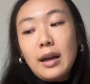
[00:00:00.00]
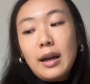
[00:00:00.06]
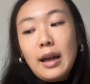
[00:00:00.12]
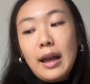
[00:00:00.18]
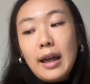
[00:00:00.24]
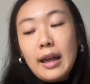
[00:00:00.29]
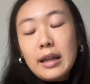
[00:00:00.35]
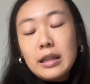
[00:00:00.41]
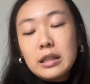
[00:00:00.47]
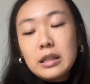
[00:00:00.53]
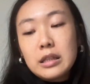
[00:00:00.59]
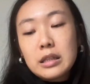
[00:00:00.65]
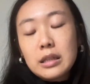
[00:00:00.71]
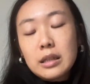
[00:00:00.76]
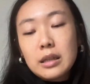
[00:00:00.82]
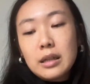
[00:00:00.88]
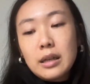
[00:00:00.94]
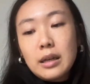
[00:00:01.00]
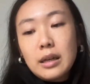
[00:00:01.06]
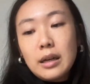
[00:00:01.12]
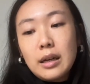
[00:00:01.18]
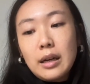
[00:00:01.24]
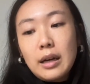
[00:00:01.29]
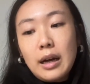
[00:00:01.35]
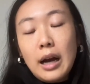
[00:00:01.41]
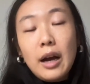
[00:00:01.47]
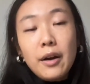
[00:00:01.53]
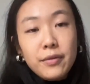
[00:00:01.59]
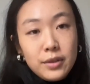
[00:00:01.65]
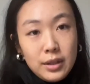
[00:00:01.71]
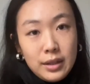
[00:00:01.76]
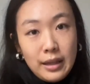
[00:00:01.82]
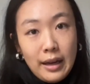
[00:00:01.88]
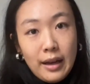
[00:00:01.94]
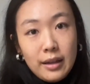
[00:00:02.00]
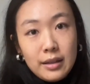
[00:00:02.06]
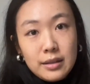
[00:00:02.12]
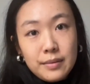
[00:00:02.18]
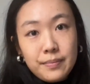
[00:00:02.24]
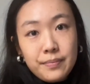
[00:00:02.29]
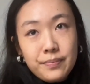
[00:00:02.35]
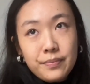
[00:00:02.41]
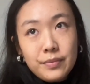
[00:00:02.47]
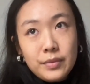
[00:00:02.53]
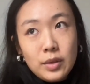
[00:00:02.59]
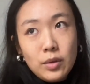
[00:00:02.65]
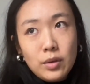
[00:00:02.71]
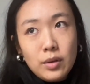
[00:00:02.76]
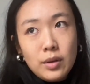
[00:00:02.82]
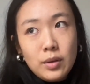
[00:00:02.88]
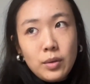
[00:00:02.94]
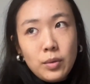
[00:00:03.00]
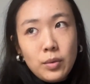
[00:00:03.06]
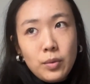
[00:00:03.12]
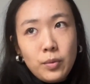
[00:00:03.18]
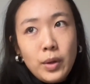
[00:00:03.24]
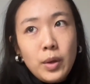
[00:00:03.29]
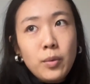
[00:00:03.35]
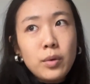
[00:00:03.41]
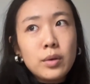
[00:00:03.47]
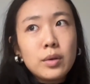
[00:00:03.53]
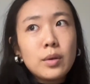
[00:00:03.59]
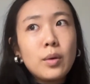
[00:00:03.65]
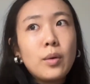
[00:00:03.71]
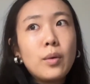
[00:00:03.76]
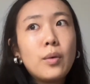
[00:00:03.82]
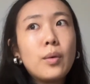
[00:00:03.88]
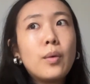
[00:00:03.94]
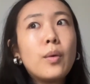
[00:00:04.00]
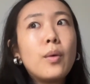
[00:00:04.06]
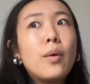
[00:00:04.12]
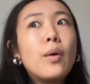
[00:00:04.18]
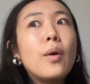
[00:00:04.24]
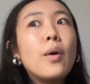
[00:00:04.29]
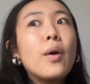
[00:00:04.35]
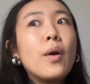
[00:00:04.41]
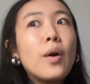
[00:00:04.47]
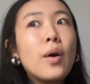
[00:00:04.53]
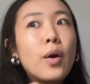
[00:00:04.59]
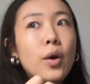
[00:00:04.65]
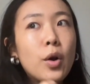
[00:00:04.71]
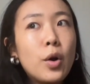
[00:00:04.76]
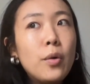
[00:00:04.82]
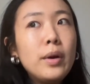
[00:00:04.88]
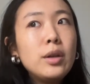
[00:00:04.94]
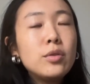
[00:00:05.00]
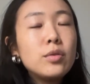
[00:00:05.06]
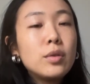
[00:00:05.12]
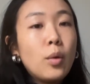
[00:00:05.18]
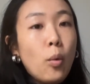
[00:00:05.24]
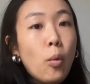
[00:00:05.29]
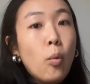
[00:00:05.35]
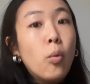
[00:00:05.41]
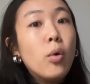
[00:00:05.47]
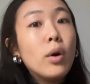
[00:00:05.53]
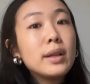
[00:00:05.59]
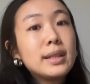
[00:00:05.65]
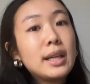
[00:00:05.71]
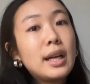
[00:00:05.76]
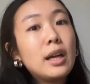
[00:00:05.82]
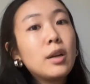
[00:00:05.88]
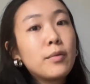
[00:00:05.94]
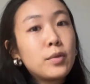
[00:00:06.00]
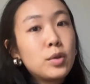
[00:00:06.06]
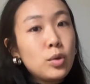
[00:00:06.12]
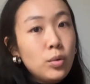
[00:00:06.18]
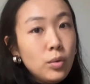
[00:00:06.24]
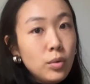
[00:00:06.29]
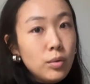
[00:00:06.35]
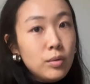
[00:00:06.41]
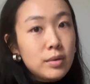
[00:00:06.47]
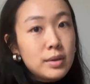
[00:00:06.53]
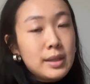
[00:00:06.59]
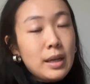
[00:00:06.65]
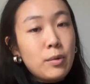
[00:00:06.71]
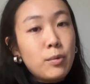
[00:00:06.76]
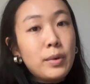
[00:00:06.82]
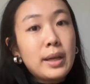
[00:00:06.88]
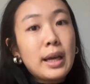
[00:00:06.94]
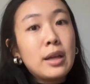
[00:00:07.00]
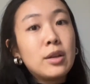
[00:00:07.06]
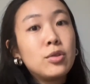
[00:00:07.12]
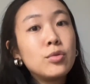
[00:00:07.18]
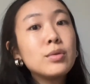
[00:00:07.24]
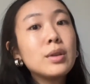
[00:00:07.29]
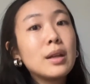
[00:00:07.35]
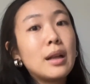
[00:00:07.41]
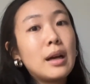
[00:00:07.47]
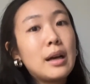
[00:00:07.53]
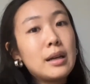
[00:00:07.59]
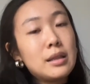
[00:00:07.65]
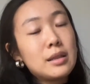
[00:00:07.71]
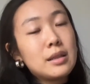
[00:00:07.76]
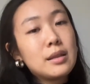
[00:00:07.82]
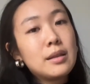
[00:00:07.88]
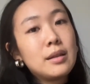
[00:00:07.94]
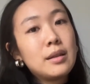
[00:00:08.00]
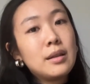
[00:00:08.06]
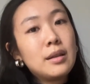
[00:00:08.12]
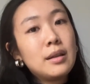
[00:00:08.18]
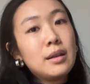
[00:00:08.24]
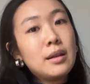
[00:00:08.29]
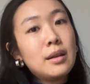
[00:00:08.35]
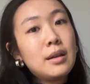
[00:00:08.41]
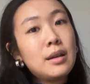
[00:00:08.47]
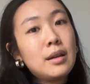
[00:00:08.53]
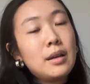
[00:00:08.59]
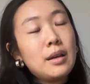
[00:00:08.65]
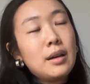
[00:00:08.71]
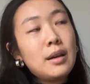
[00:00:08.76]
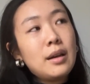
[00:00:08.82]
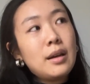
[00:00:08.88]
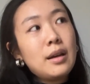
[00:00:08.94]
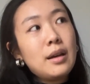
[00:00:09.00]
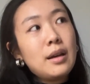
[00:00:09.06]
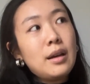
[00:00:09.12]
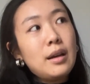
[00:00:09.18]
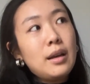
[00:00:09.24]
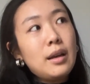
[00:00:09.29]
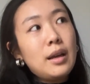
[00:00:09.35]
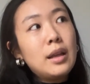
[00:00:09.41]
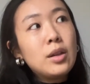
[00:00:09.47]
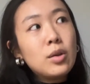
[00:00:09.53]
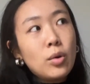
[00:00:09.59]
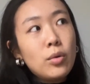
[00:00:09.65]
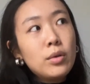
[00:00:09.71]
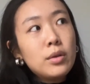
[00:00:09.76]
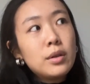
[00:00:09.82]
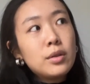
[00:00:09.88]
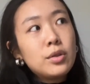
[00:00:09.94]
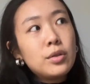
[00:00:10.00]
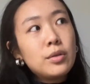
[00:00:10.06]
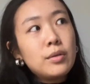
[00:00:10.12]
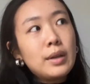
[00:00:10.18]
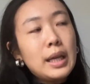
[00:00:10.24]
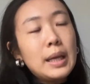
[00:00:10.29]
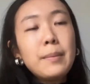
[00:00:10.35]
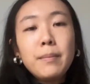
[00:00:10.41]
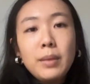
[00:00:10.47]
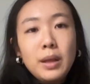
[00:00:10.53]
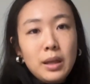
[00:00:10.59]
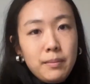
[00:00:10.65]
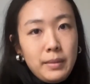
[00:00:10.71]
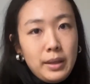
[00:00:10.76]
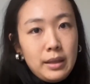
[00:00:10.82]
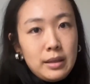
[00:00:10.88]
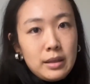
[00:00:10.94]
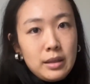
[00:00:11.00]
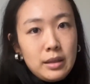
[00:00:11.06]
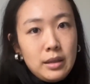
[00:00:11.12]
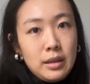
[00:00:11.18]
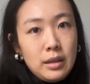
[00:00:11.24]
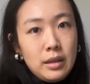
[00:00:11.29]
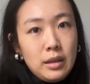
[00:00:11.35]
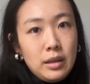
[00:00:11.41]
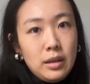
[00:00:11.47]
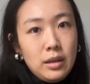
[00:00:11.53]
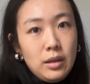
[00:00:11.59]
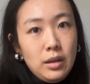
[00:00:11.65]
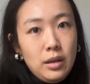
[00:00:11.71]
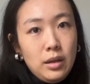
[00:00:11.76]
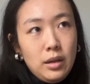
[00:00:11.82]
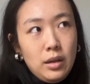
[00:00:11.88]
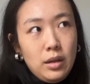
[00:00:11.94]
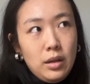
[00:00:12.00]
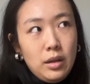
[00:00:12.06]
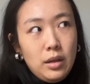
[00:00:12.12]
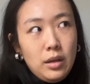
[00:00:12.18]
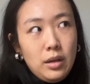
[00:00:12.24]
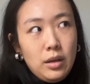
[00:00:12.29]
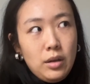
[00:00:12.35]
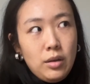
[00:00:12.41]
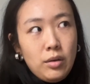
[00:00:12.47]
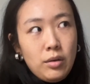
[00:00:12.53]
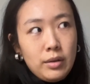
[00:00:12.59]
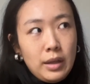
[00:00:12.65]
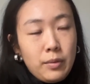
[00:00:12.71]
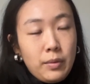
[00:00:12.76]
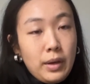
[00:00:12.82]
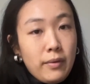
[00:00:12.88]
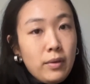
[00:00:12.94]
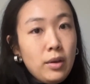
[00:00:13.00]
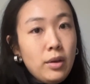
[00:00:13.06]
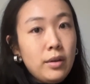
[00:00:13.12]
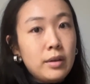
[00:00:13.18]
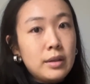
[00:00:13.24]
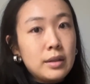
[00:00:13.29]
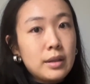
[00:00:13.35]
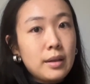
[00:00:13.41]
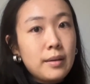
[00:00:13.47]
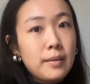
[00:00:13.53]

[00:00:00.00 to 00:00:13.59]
And after that, we would go into the what kind of tools that we can utilize in order to implement all that we have learned.